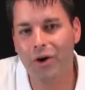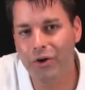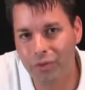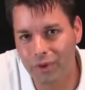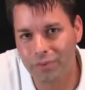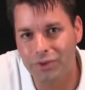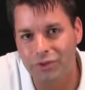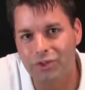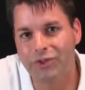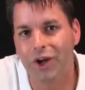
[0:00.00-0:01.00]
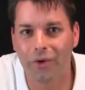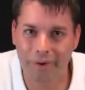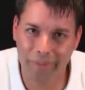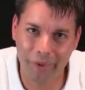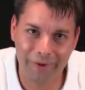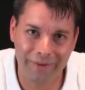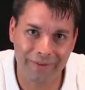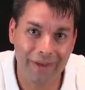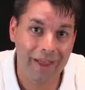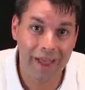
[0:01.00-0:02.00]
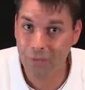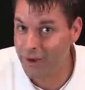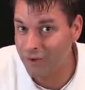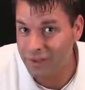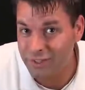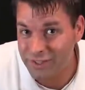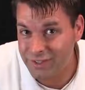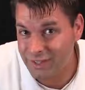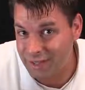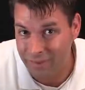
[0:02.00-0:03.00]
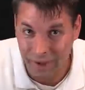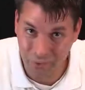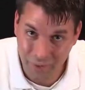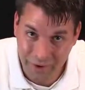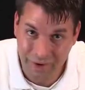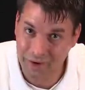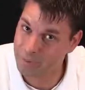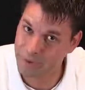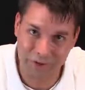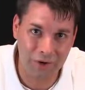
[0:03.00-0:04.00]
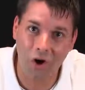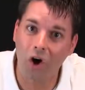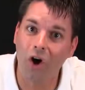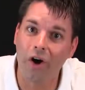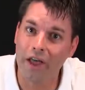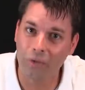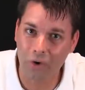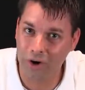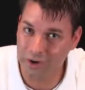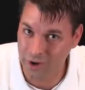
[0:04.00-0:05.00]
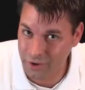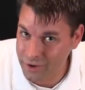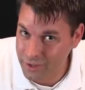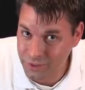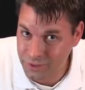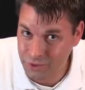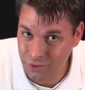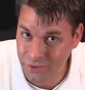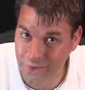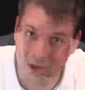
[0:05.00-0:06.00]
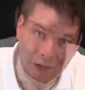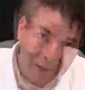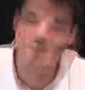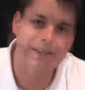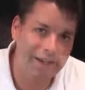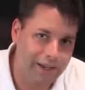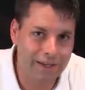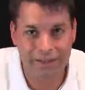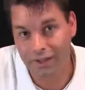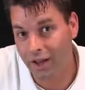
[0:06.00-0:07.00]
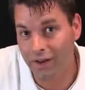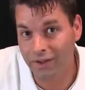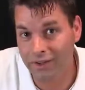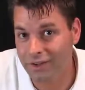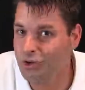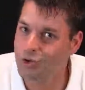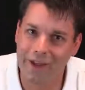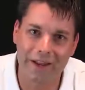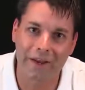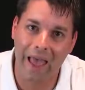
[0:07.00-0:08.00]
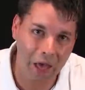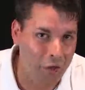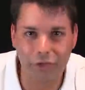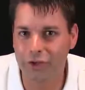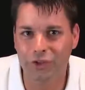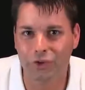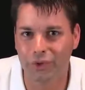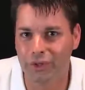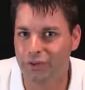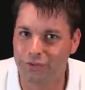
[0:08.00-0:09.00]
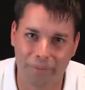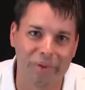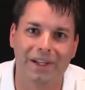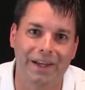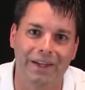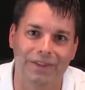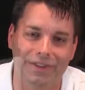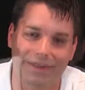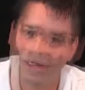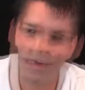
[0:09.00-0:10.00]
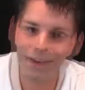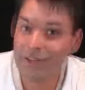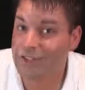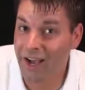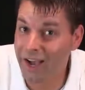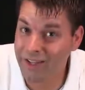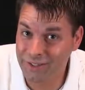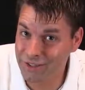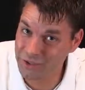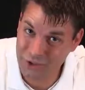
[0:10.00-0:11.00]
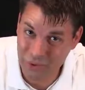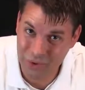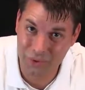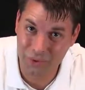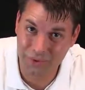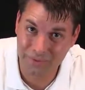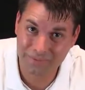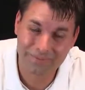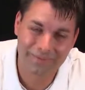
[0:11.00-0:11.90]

Earthworms are so important, and we don't even see them at work, but they're hard at work underneath the soil, digging and tunneling, creating healthy soil for plants. Science is so cool.